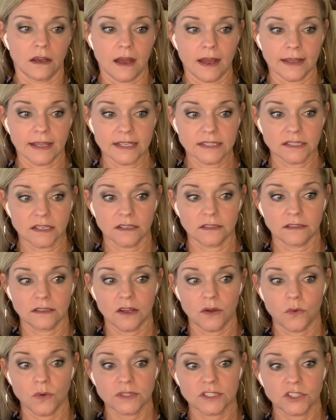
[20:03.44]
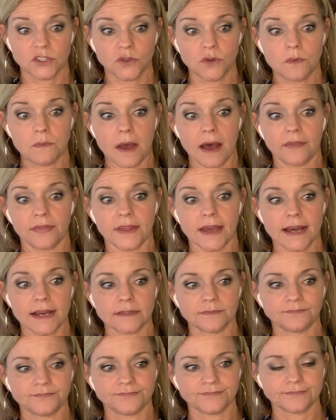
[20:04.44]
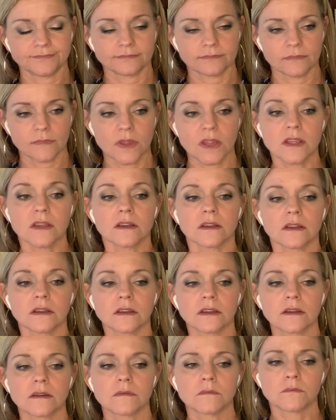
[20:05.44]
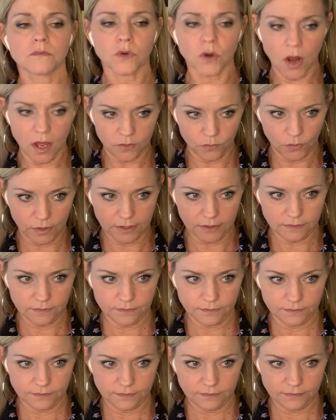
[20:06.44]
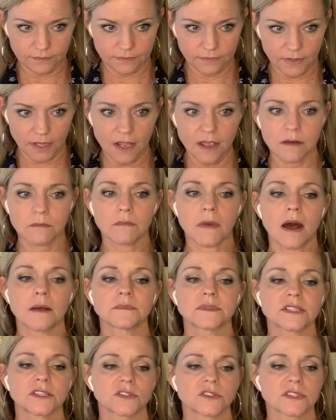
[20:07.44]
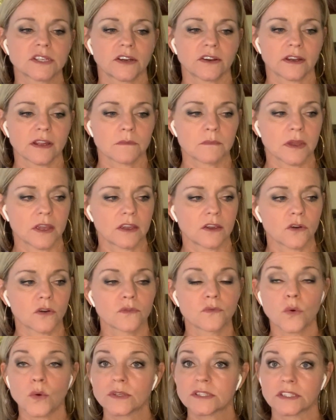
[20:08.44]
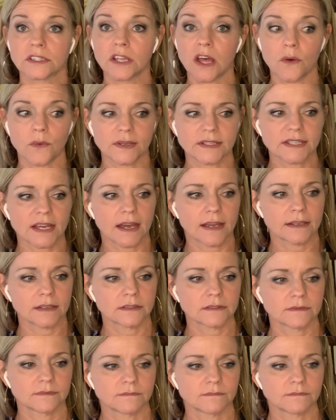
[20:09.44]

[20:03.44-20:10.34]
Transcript: I guess I didn't know what to do about that. Bronwyn. Mom's still staring at me, her voice low and tight.